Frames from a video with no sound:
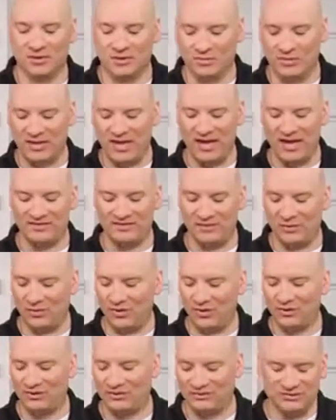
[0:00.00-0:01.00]
We add the
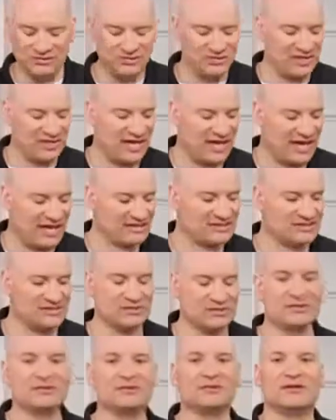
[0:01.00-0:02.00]
oil to the gas,
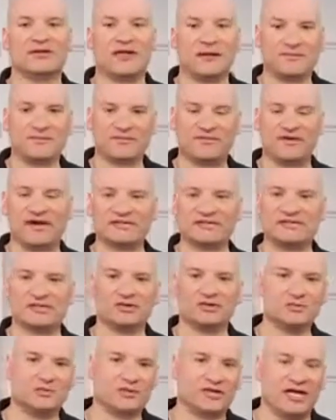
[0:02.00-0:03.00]
that provides the
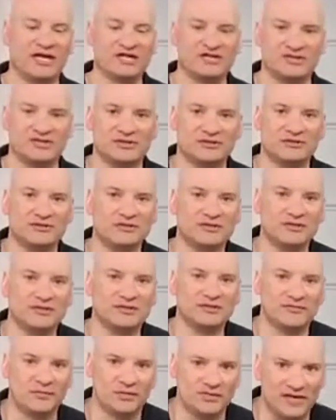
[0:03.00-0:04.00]
lubrication
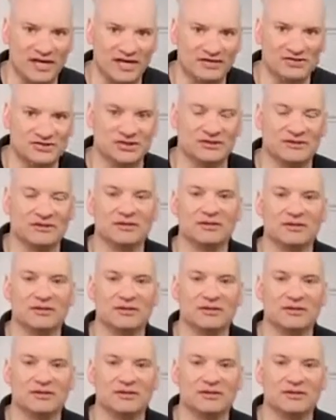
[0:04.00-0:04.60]
for the engine.